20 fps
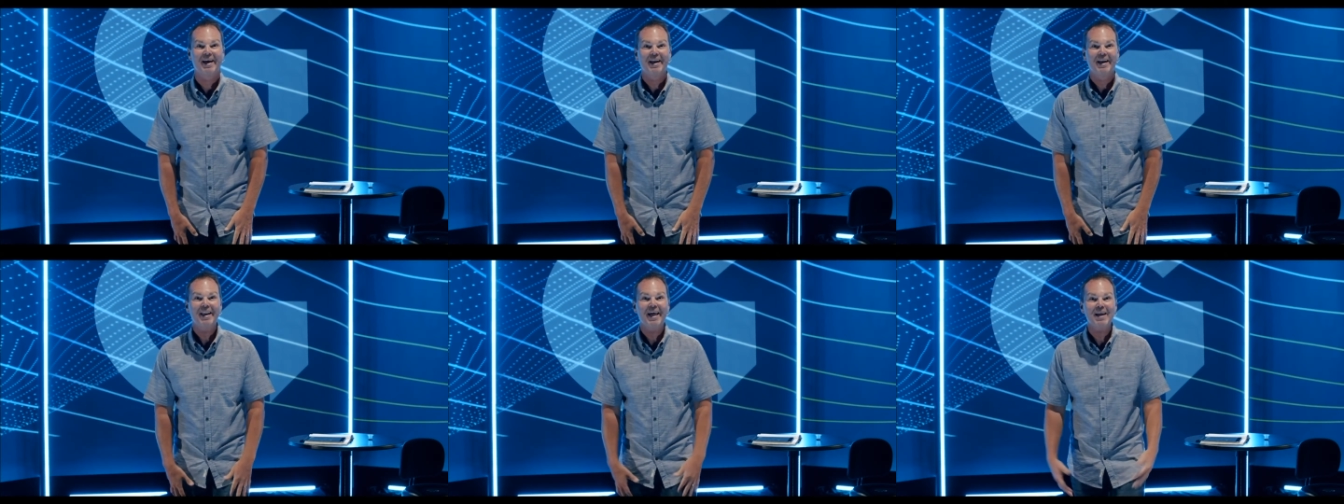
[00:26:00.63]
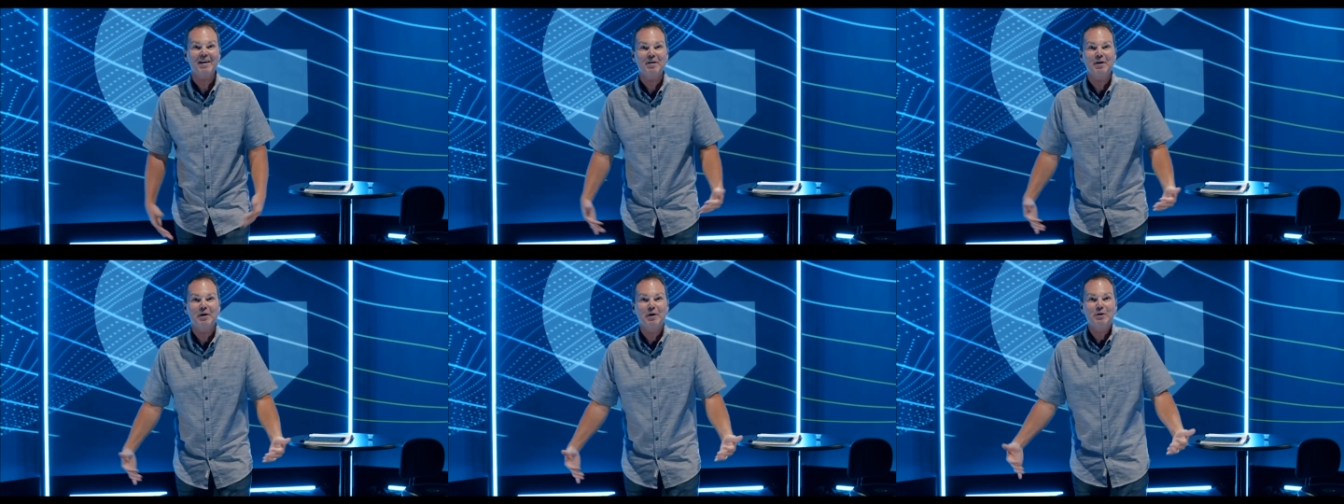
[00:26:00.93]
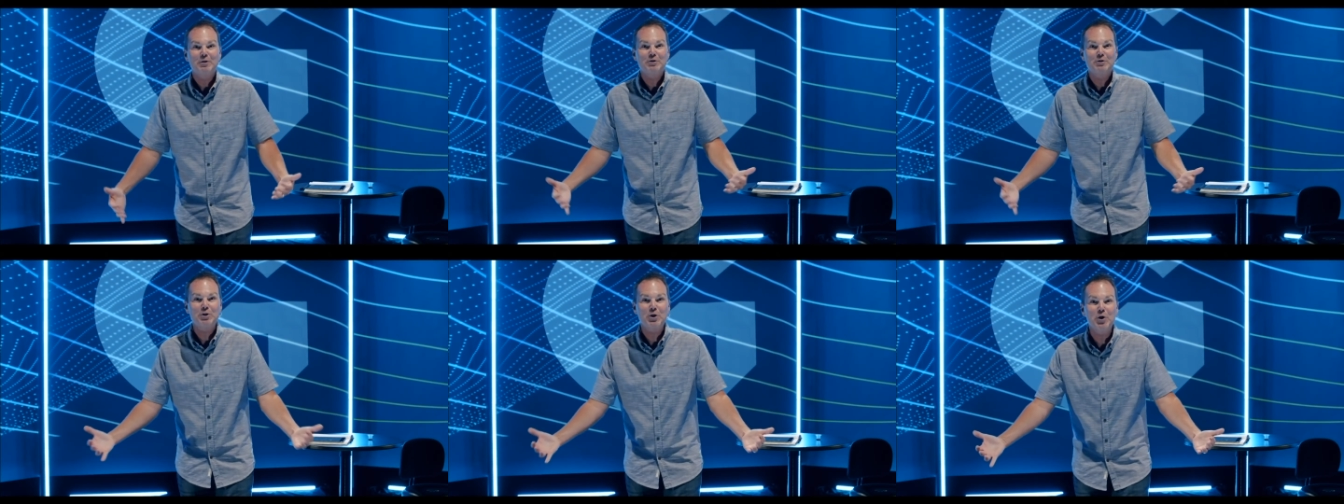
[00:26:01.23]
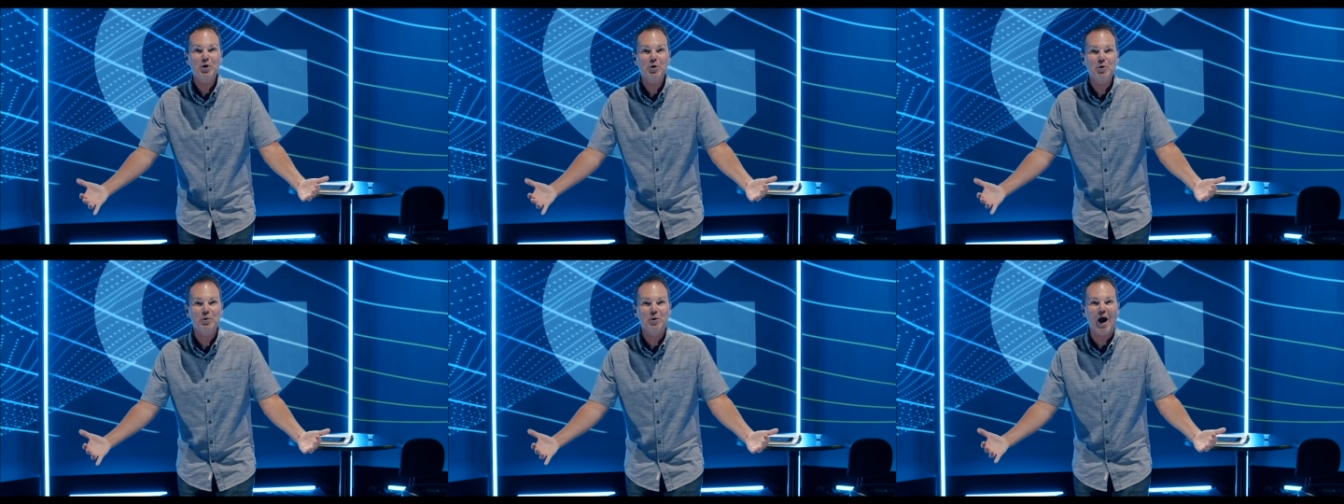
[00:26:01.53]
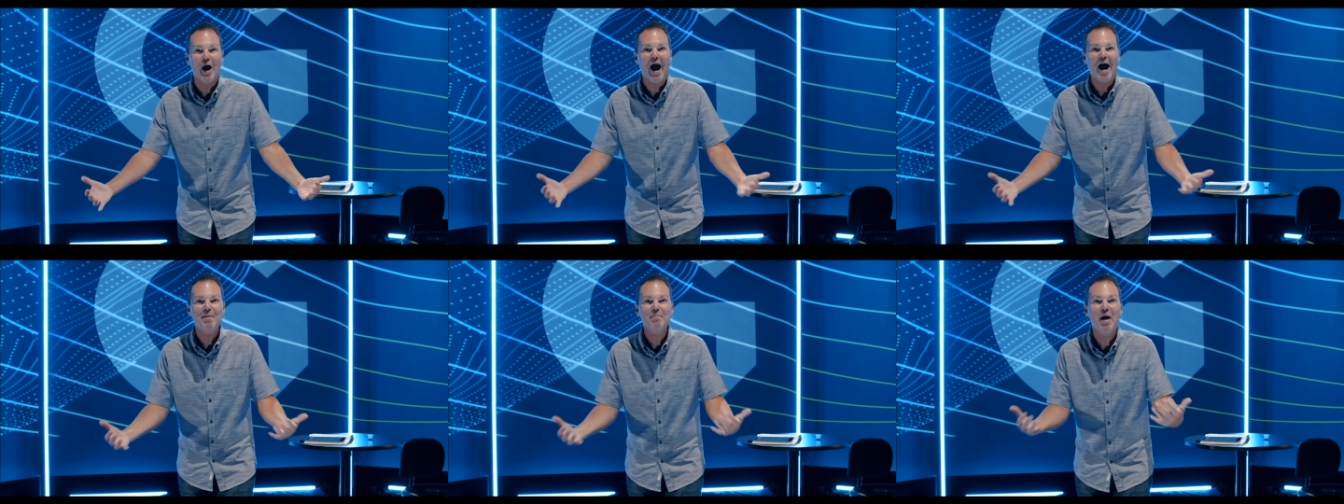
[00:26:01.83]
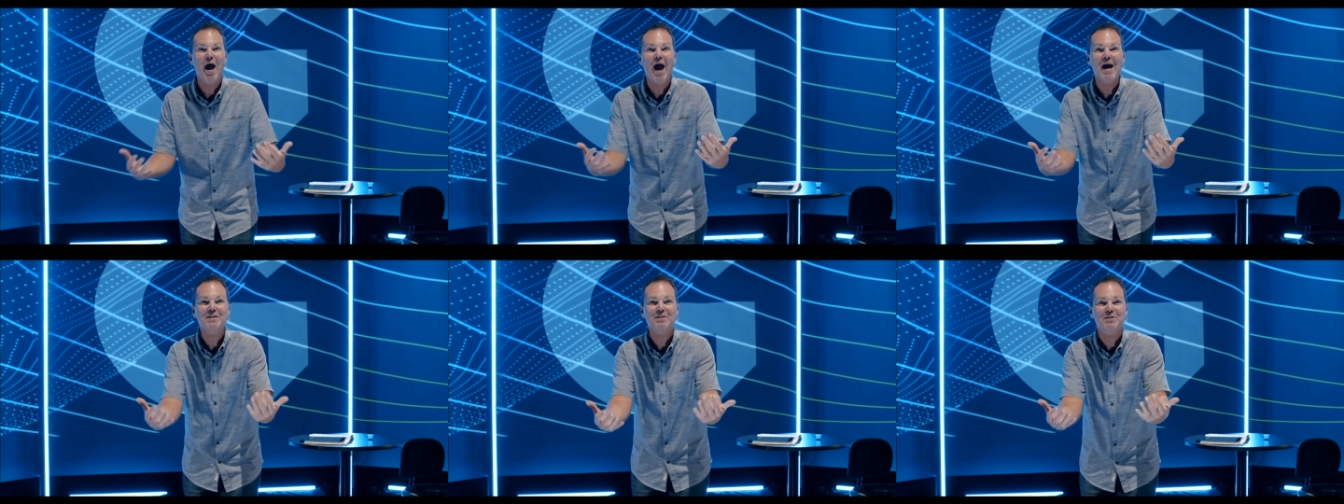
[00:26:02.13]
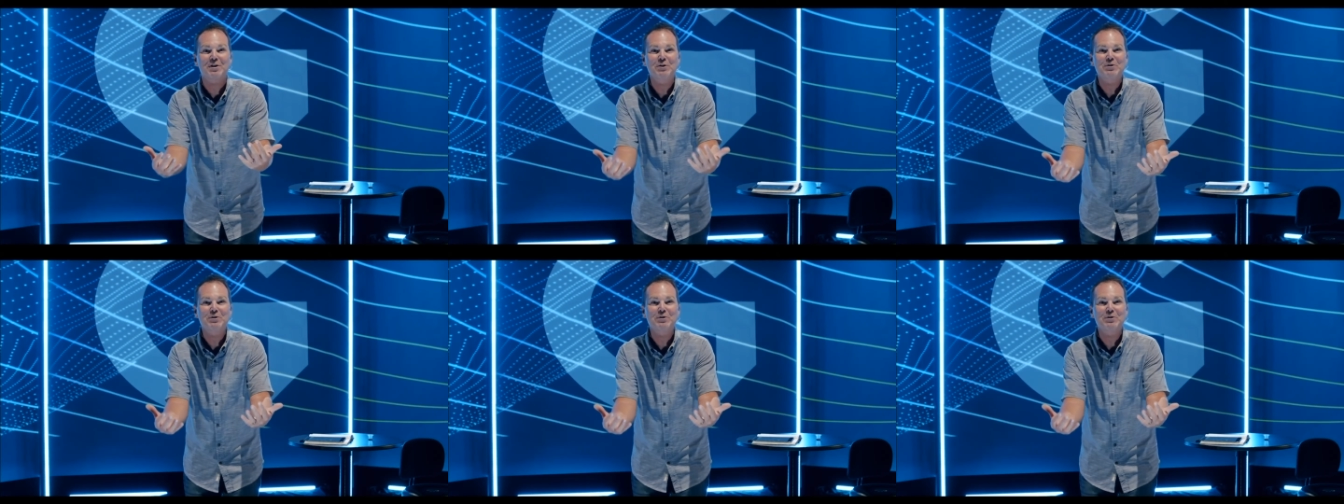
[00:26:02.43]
Like, dude, I'm asking